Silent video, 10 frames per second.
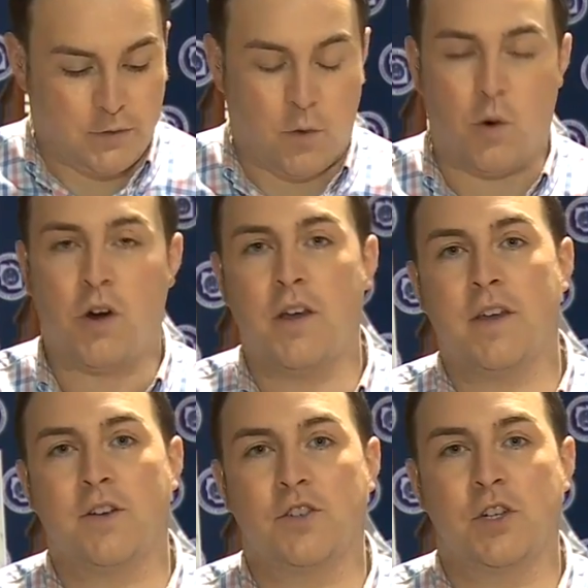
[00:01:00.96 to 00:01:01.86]
for
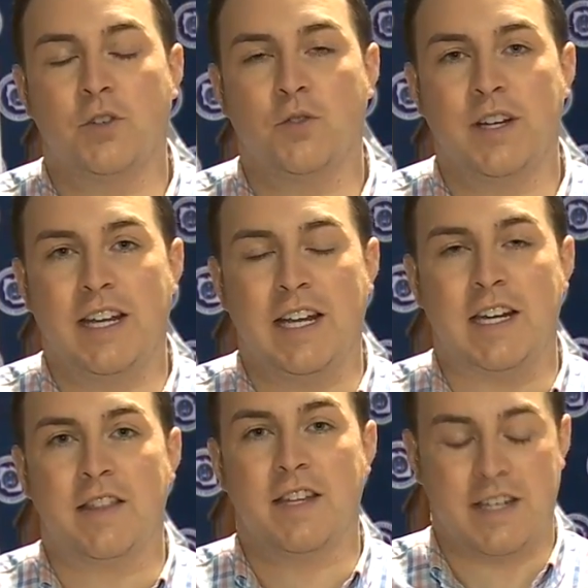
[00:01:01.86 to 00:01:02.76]
their children
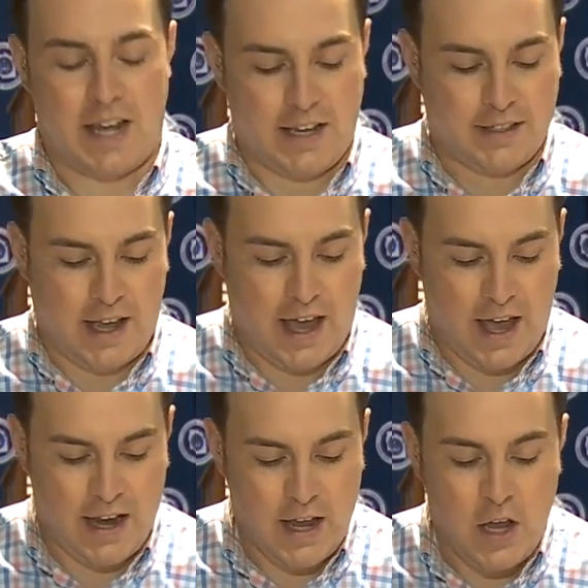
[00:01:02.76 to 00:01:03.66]
in the days
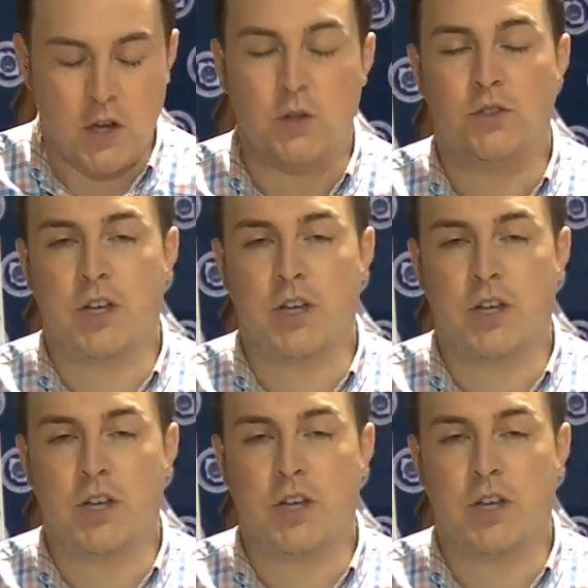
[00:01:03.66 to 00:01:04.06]
ahead. News